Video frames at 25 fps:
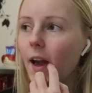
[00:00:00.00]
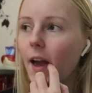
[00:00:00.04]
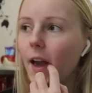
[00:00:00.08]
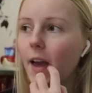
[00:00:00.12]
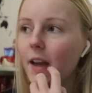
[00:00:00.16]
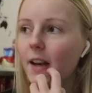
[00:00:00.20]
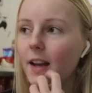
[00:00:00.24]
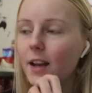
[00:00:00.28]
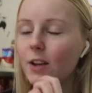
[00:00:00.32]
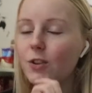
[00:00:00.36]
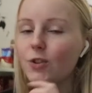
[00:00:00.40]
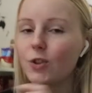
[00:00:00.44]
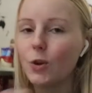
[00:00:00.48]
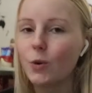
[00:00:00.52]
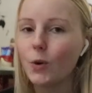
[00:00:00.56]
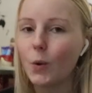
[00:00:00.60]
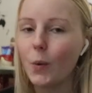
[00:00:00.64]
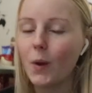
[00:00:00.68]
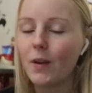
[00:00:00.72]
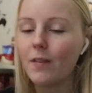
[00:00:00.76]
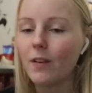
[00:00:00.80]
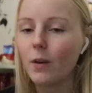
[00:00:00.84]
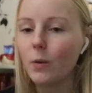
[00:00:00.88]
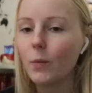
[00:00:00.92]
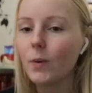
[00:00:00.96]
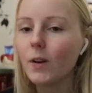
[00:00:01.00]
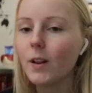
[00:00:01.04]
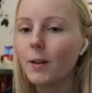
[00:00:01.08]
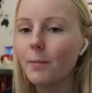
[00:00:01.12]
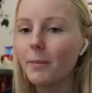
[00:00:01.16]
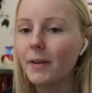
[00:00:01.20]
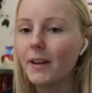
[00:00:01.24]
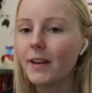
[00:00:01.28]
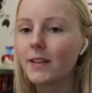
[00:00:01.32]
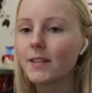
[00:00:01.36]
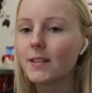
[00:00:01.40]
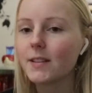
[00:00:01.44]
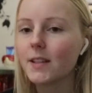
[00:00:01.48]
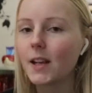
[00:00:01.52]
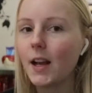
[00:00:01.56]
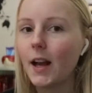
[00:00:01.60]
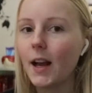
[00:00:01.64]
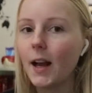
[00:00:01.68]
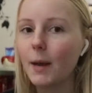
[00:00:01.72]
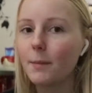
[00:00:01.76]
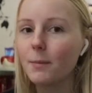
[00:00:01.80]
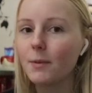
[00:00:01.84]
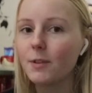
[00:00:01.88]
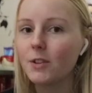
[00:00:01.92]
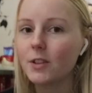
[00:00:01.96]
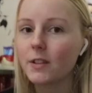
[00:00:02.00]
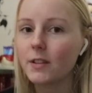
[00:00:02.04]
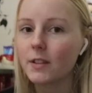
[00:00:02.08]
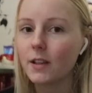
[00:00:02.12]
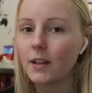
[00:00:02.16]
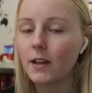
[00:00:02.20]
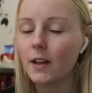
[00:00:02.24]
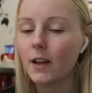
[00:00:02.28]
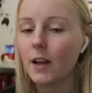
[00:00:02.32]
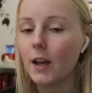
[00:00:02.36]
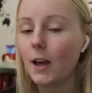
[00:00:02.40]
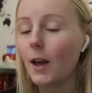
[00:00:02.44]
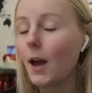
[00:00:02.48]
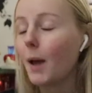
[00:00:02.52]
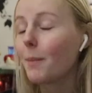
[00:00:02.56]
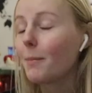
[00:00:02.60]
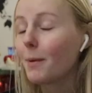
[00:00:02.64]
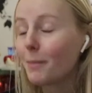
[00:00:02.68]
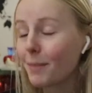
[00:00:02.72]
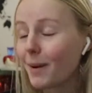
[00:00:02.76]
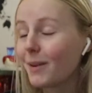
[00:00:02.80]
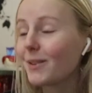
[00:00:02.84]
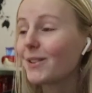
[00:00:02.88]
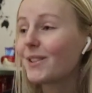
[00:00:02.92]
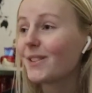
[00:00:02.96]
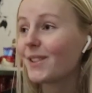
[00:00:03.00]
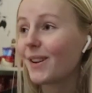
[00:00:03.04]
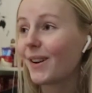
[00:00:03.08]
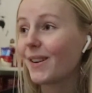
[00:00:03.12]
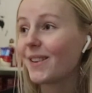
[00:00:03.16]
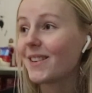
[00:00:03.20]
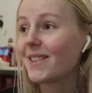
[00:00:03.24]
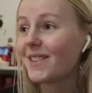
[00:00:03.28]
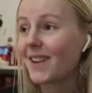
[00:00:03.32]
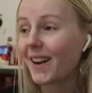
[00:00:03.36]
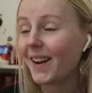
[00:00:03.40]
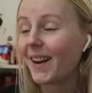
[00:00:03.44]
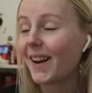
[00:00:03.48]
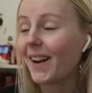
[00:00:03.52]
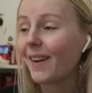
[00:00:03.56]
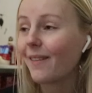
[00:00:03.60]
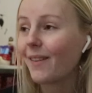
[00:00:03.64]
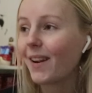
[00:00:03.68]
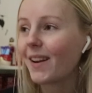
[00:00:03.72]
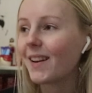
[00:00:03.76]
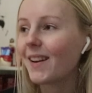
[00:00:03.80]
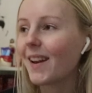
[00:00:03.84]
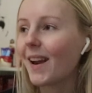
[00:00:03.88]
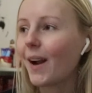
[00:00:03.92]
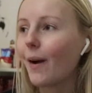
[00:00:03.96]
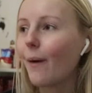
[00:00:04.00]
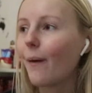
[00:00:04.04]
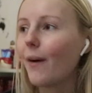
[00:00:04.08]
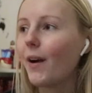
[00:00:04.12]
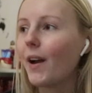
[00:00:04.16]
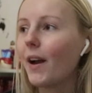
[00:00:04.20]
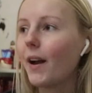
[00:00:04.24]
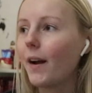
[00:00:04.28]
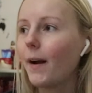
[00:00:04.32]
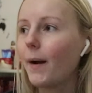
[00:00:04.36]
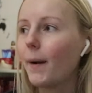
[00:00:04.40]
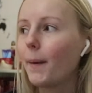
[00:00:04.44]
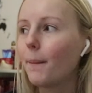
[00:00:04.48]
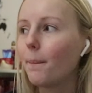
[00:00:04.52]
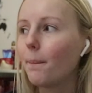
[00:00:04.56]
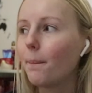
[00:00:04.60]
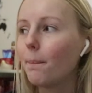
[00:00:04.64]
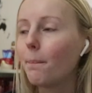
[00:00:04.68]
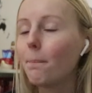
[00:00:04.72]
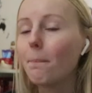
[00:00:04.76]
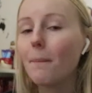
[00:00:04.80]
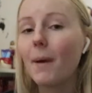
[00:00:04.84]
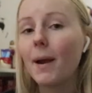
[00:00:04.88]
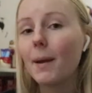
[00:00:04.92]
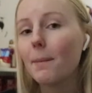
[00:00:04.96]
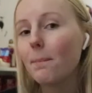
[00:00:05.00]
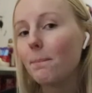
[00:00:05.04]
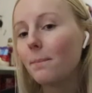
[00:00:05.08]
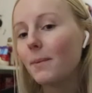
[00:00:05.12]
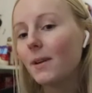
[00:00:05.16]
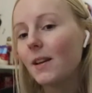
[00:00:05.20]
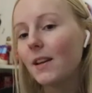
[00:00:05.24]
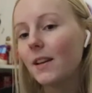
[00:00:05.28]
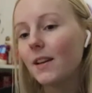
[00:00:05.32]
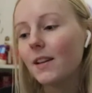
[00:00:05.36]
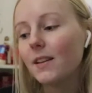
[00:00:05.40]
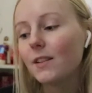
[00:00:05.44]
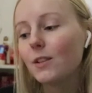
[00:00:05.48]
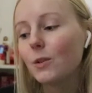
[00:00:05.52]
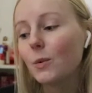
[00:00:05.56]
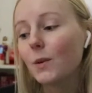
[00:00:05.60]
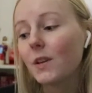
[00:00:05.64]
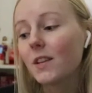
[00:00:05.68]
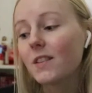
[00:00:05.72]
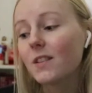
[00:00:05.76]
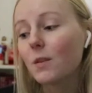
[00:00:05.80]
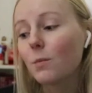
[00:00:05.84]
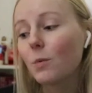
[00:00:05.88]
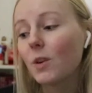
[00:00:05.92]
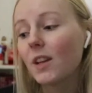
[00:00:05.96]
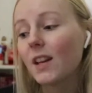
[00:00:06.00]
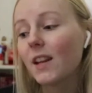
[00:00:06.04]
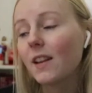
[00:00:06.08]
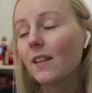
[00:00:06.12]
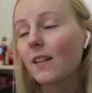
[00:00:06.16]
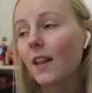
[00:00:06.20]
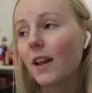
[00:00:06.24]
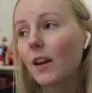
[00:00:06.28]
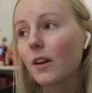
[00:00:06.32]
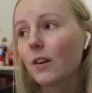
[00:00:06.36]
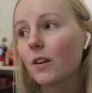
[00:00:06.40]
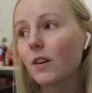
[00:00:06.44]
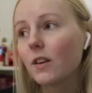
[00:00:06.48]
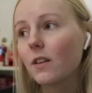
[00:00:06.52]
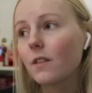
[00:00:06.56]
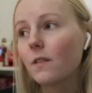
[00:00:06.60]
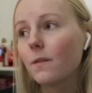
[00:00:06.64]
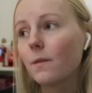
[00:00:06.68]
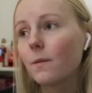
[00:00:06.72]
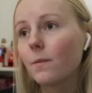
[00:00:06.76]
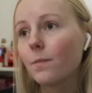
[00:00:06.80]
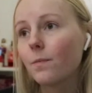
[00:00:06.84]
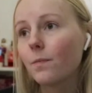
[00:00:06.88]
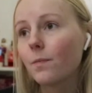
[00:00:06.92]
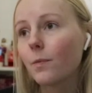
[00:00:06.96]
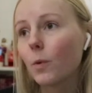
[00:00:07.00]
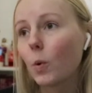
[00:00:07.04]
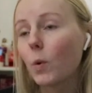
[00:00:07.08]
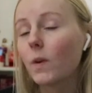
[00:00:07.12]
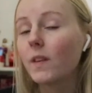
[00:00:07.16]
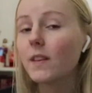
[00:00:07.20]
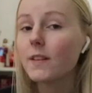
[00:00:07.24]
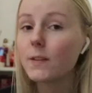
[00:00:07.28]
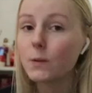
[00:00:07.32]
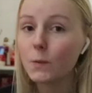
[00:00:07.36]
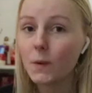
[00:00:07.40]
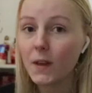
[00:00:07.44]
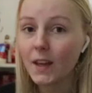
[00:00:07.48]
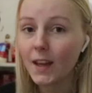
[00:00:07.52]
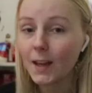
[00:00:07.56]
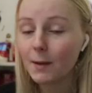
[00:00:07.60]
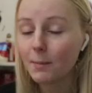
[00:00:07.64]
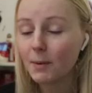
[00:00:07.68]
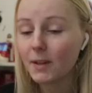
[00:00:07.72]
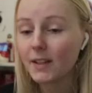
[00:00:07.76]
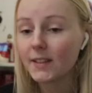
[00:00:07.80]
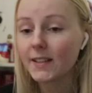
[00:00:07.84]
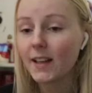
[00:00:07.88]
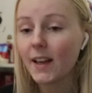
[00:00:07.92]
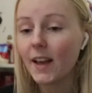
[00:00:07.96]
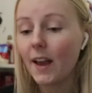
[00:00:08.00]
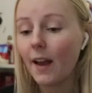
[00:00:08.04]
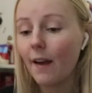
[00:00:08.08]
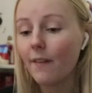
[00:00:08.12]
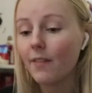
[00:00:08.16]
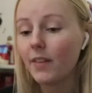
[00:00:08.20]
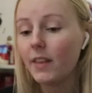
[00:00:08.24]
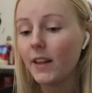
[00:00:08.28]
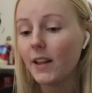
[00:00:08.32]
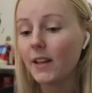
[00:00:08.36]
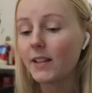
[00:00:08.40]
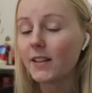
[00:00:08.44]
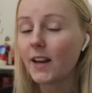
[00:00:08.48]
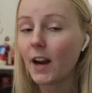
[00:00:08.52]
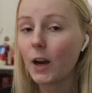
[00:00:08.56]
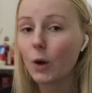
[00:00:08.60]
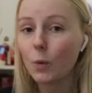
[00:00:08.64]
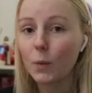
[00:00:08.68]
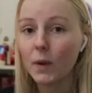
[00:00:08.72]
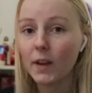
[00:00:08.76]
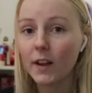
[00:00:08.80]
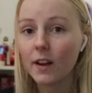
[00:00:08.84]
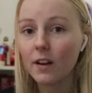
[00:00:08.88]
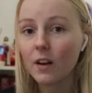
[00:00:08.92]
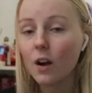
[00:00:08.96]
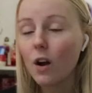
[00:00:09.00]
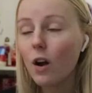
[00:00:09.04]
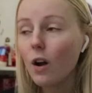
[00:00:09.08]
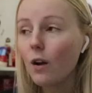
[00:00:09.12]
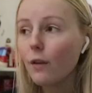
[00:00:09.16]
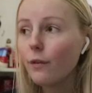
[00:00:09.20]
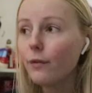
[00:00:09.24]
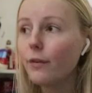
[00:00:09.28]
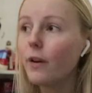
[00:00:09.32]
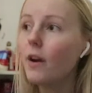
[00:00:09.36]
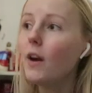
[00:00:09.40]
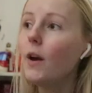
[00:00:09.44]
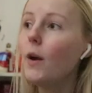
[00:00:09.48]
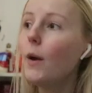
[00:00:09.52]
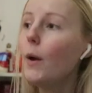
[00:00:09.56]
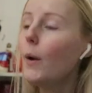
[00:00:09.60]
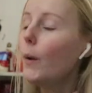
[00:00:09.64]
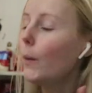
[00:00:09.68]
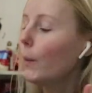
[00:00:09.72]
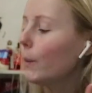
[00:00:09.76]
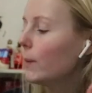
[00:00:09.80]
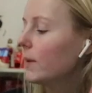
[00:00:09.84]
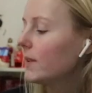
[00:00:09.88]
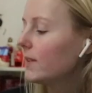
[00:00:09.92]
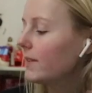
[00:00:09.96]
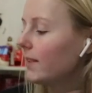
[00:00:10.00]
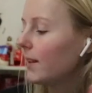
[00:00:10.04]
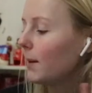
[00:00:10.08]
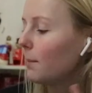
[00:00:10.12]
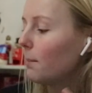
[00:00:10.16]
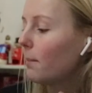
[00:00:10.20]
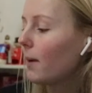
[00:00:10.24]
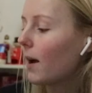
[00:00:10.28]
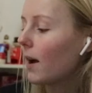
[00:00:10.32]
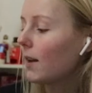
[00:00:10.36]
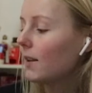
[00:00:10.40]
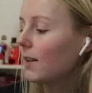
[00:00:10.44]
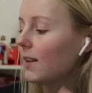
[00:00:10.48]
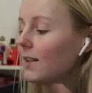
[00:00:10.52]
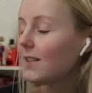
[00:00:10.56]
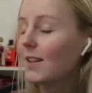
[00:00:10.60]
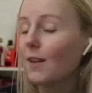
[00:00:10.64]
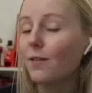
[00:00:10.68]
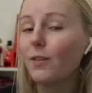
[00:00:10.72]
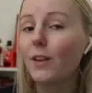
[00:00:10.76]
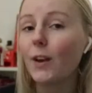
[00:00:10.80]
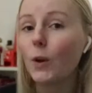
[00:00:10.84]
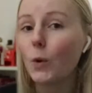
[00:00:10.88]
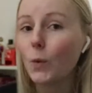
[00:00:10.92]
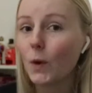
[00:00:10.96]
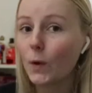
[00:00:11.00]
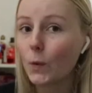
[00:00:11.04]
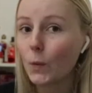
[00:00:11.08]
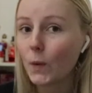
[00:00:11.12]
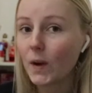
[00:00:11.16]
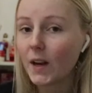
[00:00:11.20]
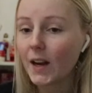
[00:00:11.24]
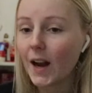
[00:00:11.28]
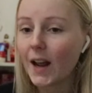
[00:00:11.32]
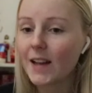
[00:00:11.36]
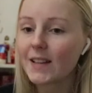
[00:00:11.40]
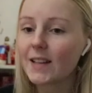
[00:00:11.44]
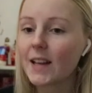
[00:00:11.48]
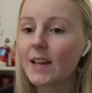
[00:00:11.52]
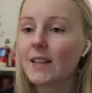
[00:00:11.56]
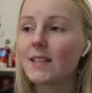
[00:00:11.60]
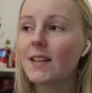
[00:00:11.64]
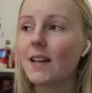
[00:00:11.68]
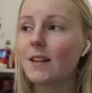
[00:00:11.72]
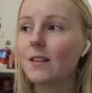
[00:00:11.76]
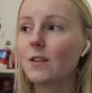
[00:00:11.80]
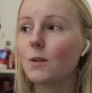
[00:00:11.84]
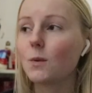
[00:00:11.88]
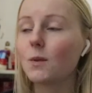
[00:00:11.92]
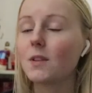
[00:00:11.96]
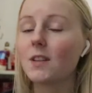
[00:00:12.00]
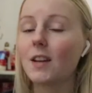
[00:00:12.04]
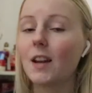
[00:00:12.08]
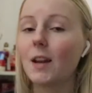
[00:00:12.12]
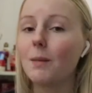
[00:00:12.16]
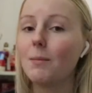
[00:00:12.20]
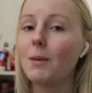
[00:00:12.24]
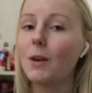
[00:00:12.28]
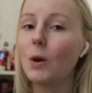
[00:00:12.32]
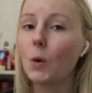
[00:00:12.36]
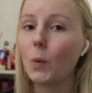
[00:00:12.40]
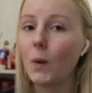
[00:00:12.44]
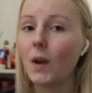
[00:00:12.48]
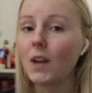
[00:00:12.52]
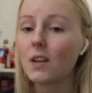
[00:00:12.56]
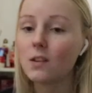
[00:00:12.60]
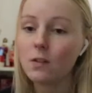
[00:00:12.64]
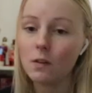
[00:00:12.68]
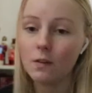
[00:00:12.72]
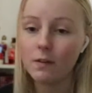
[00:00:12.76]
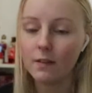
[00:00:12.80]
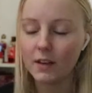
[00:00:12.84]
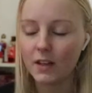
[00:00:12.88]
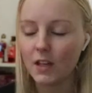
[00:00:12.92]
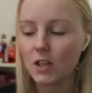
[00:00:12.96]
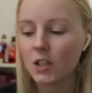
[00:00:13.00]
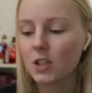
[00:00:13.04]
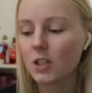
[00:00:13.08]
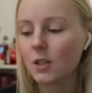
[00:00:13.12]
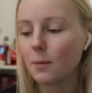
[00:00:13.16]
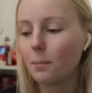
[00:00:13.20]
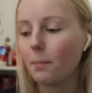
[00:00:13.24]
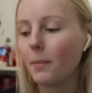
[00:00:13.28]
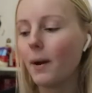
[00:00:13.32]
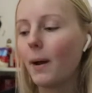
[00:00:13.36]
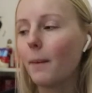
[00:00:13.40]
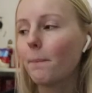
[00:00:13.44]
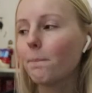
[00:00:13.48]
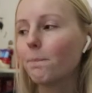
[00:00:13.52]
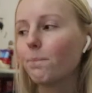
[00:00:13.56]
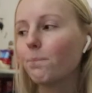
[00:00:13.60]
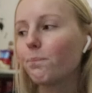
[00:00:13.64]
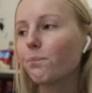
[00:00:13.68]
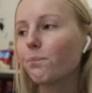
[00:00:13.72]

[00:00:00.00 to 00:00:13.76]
and I don't know if I will because I'm about to start studying right now. Might be doing some reading later or this weekend because I have the entire weekend off. We'll see, but it's definitely a quick read, as I said, so it's gonna be quick to finish. But